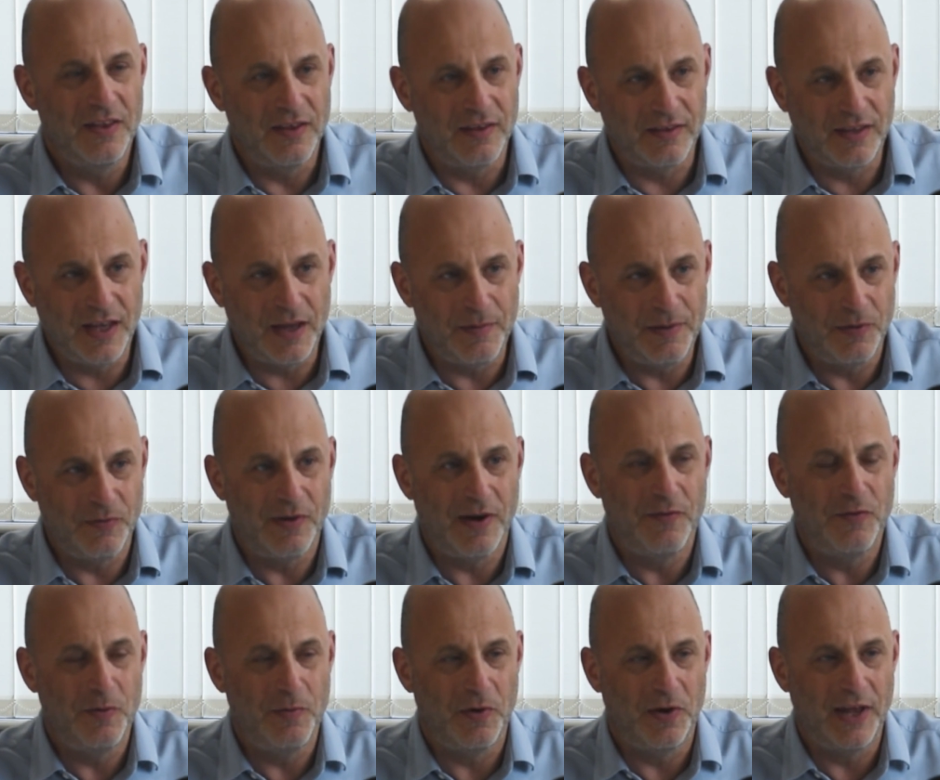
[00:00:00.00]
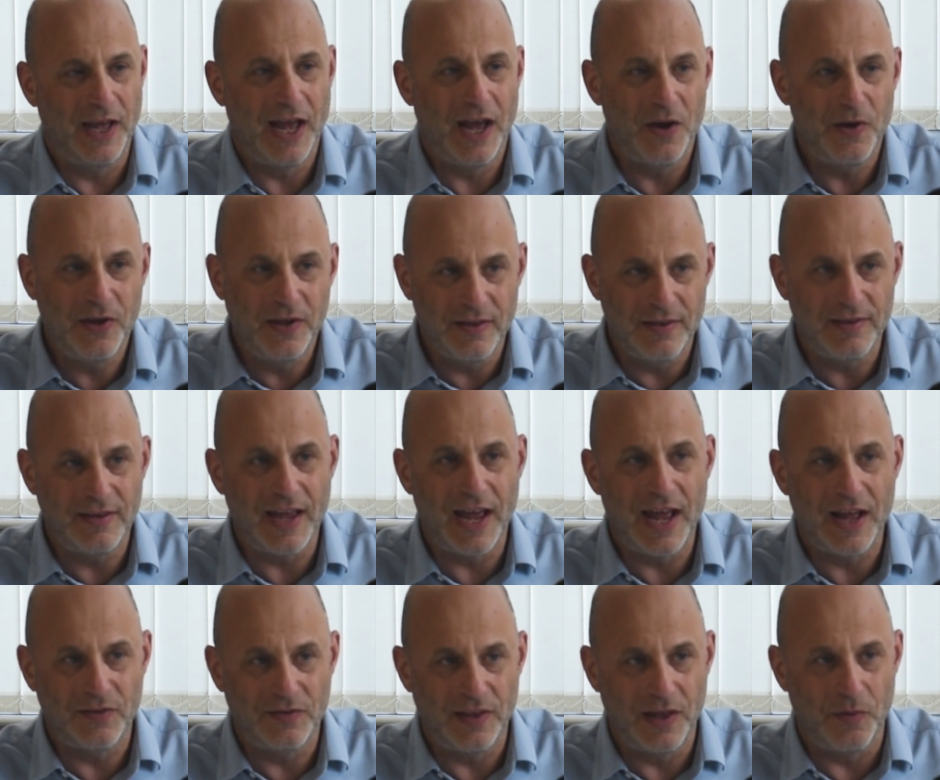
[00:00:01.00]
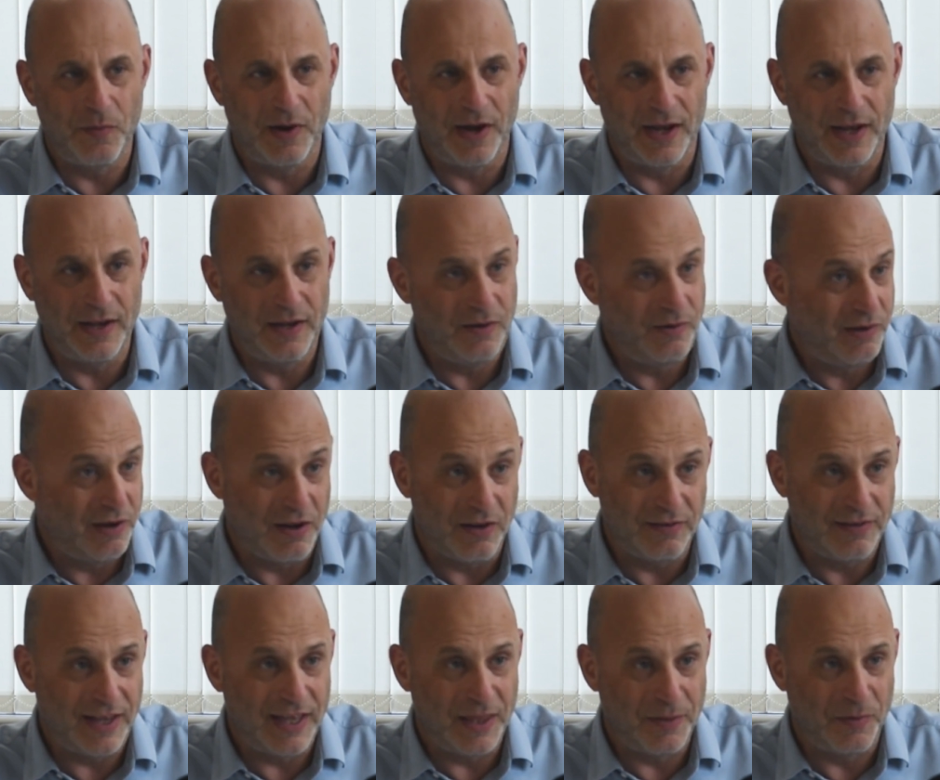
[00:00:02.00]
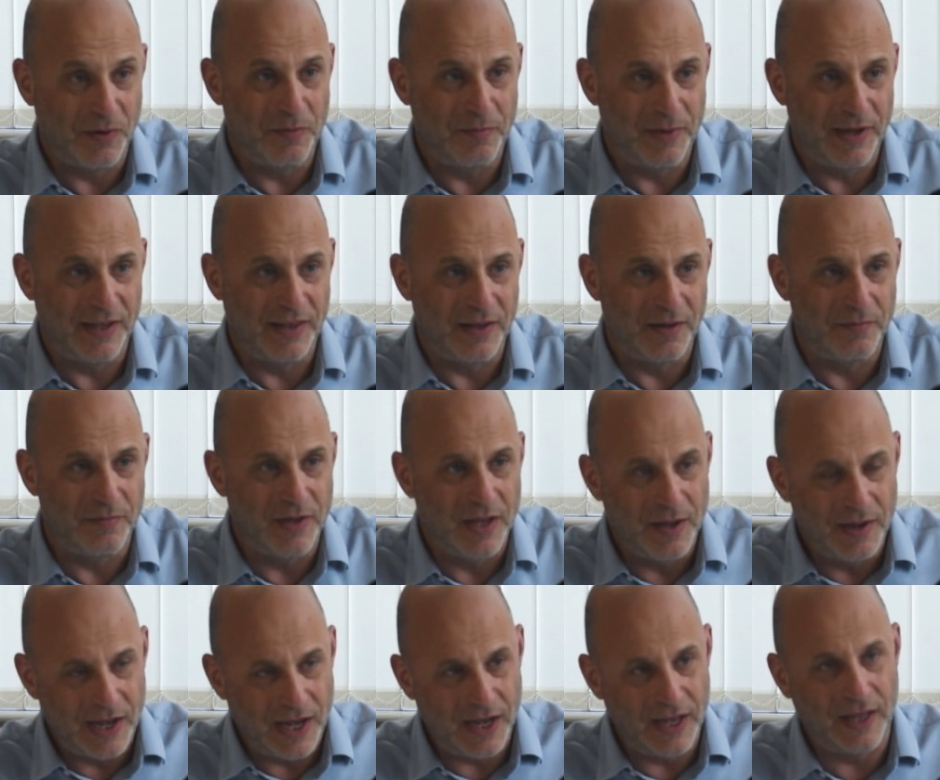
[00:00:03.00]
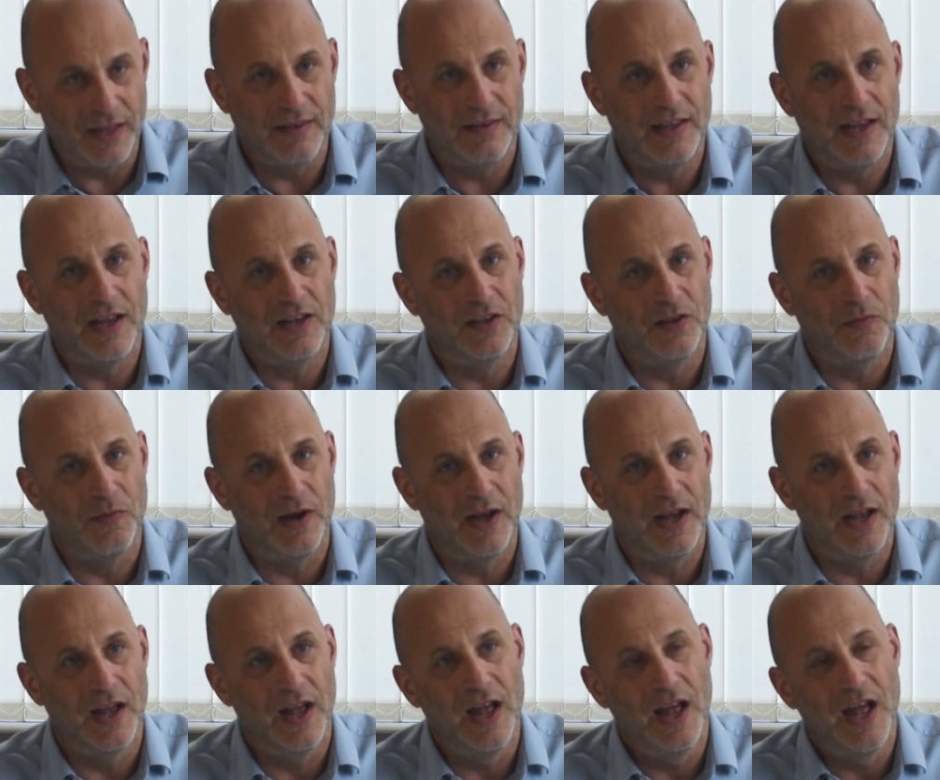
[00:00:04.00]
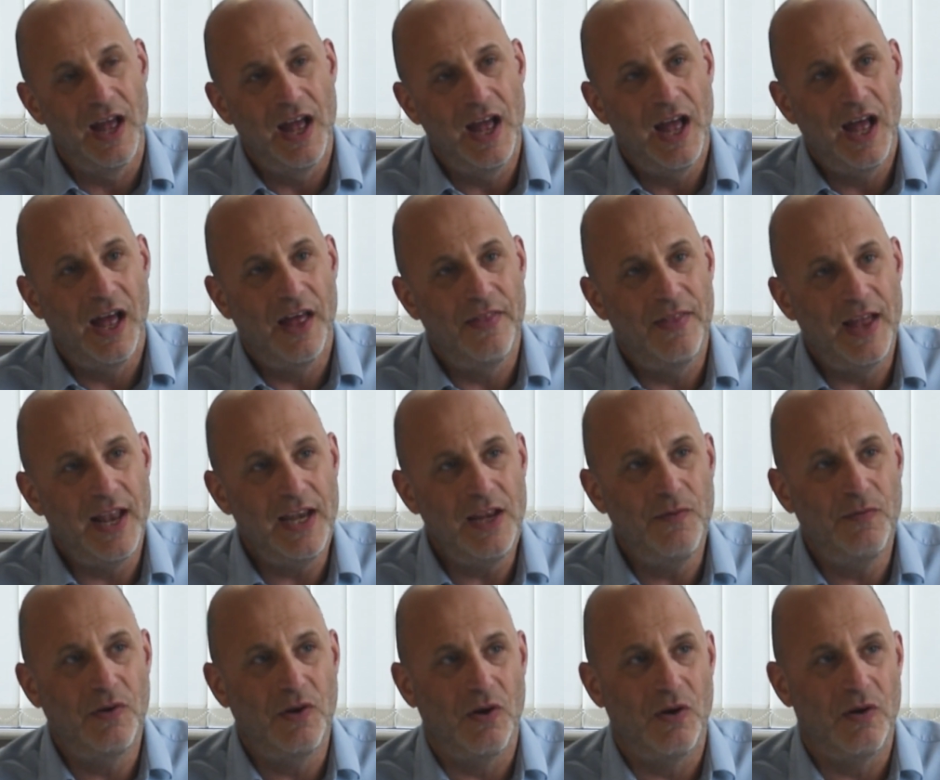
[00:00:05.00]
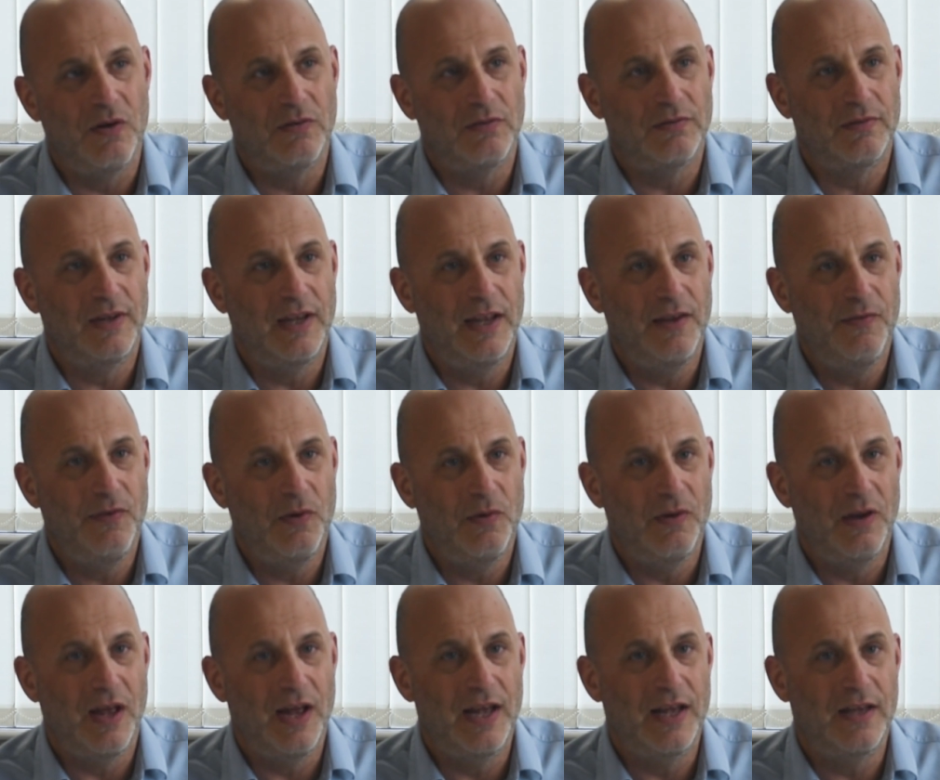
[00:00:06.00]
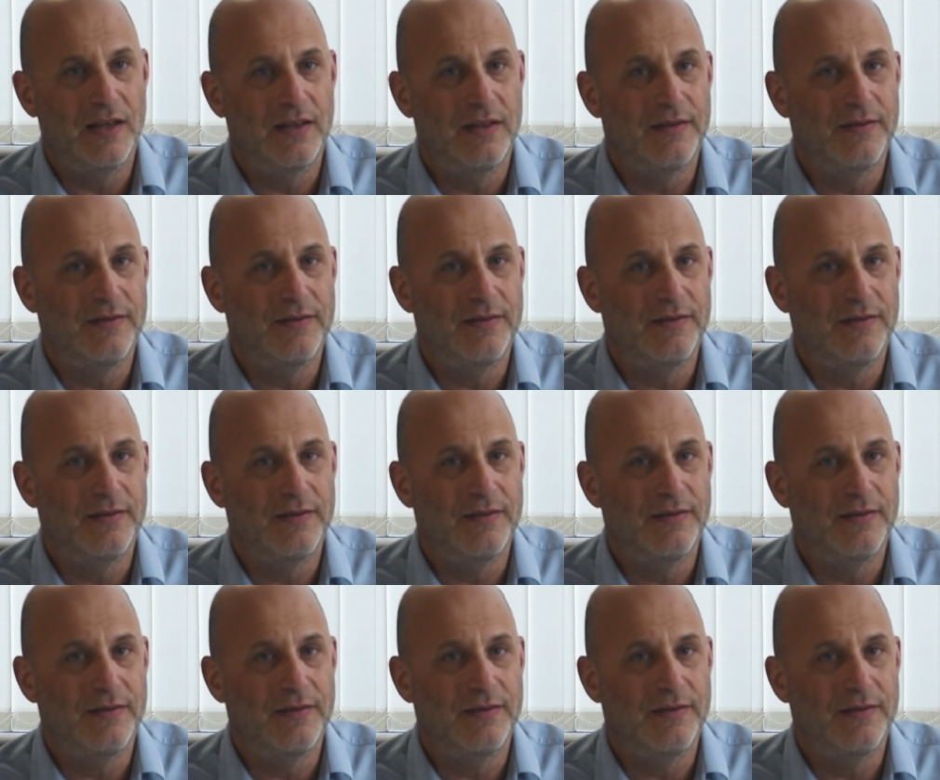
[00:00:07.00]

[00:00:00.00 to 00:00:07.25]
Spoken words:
It's coming for everybody. How you can stay out of their way. You can't take them on and beat them. How you can stay out of the way. And then you've got, if you like,